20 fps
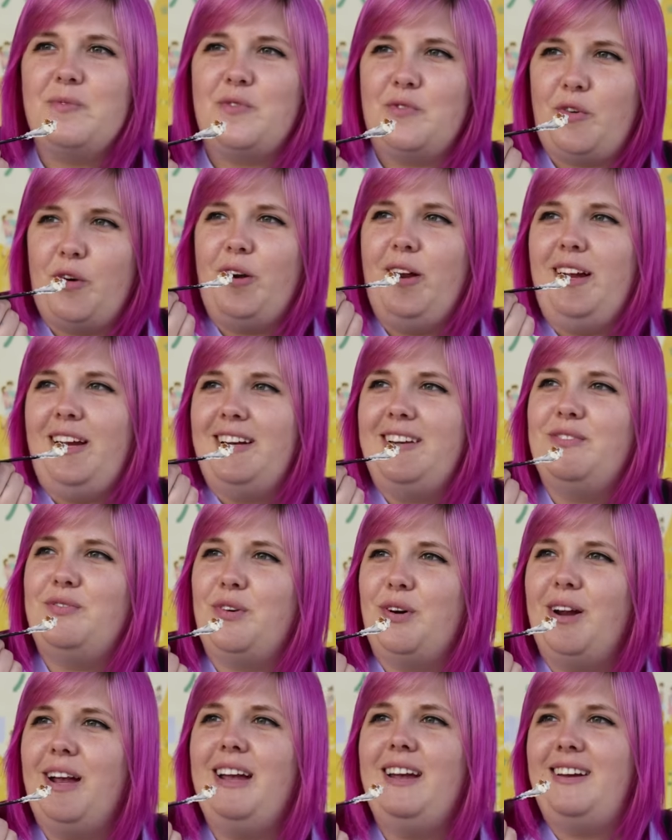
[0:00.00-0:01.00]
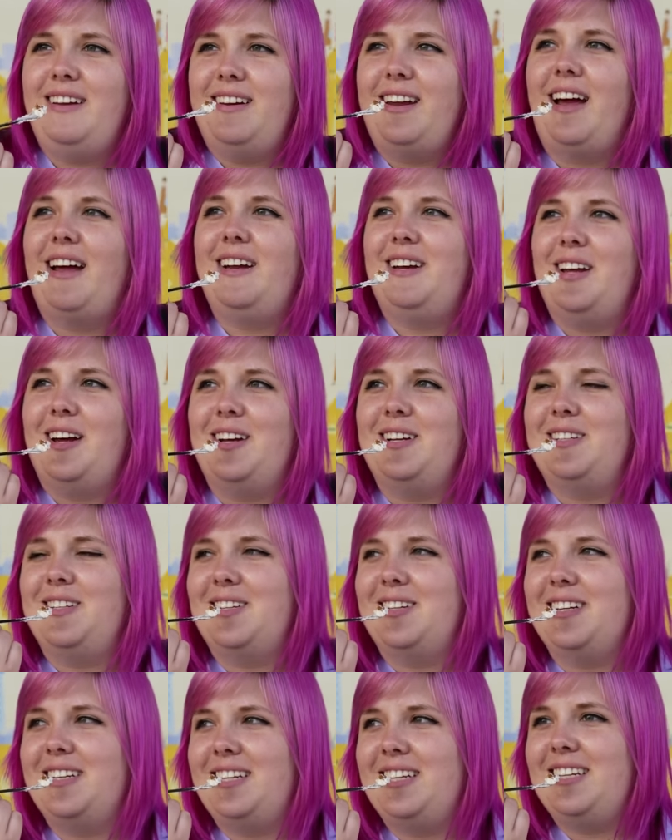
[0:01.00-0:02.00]
It's for a, decent. For a nine
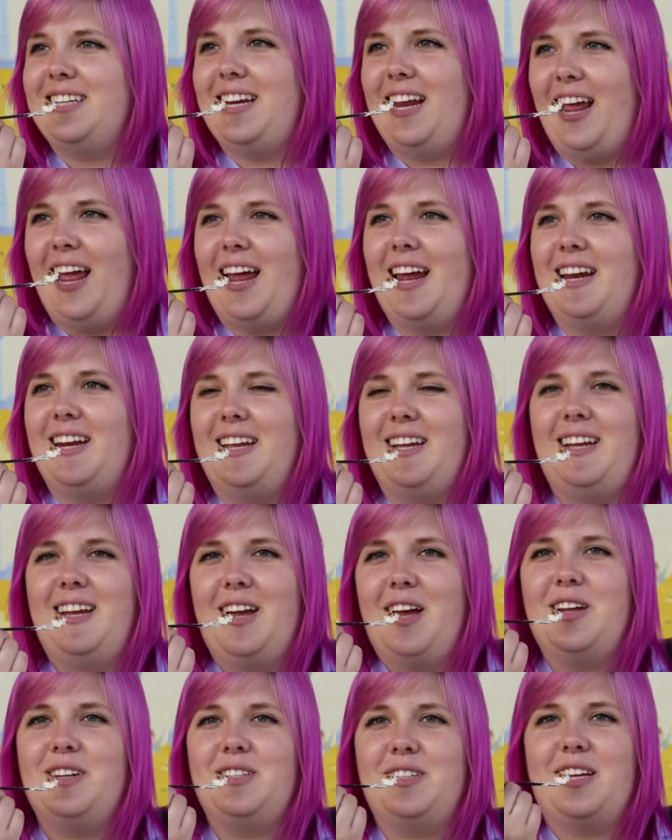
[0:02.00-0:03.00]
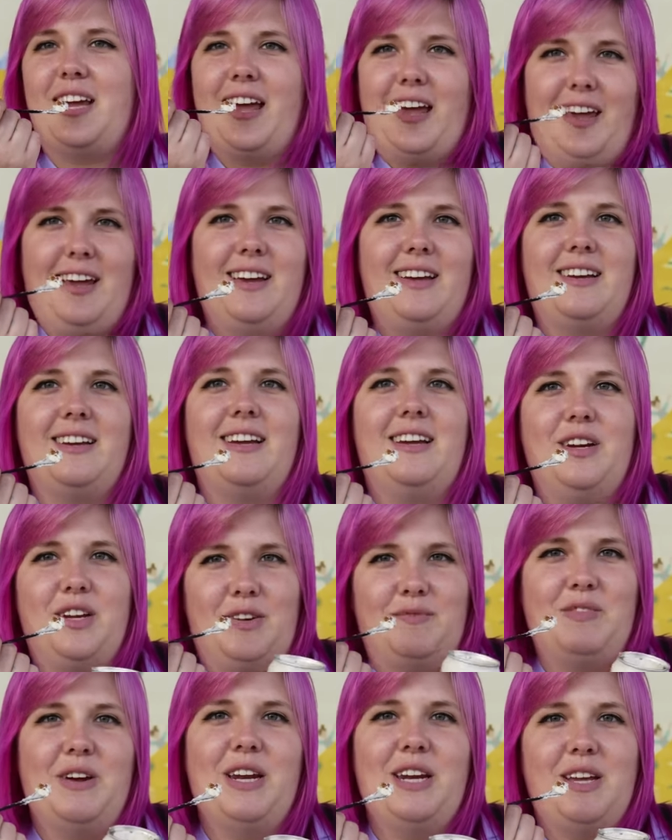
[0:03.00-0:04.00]
hundred eighty yen cake in
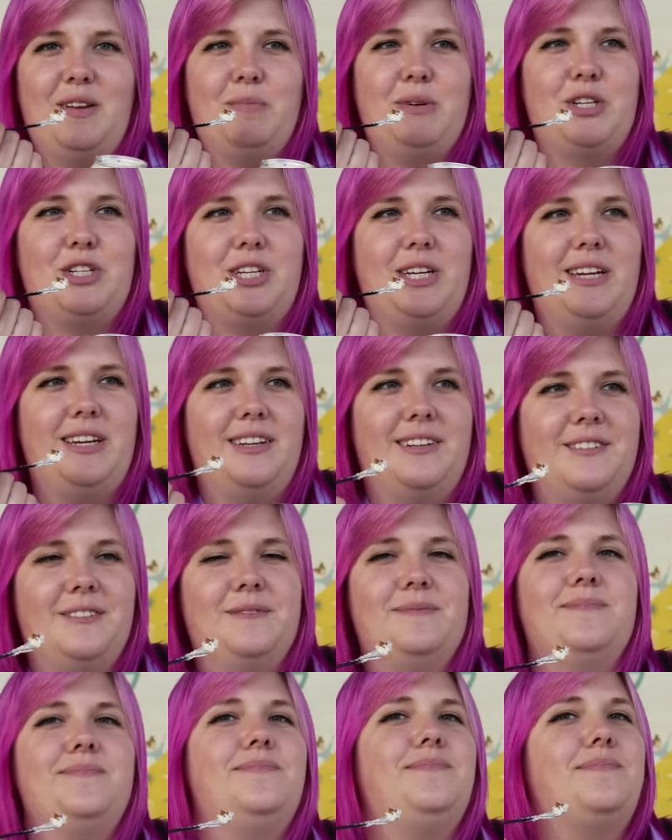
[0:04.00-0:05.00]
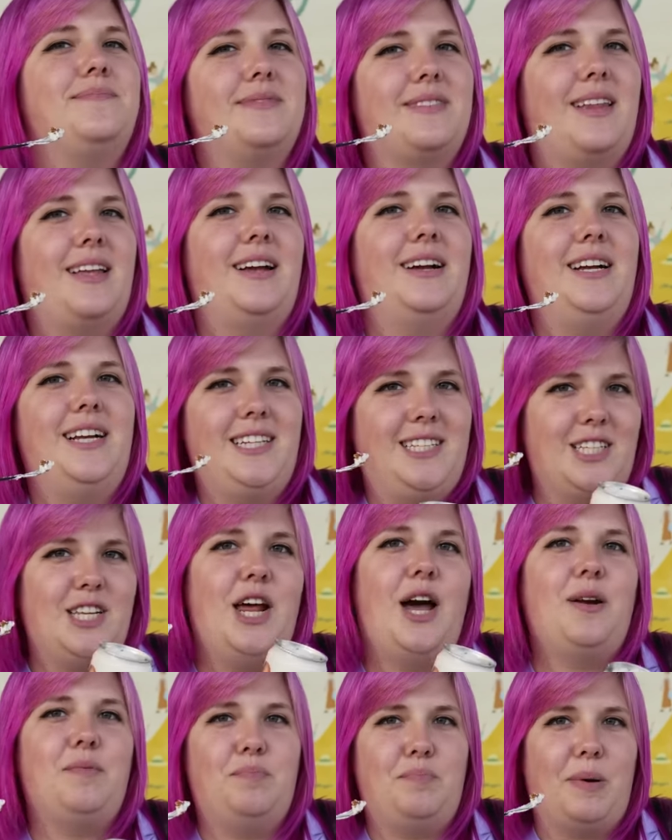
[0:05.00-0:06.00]
a vending machine, it's
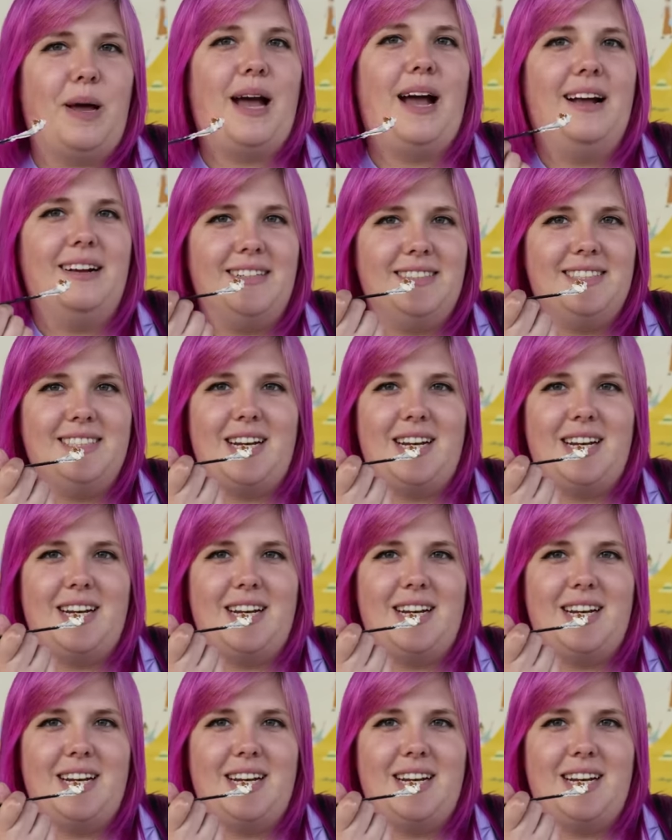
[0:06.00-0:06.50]
not bad.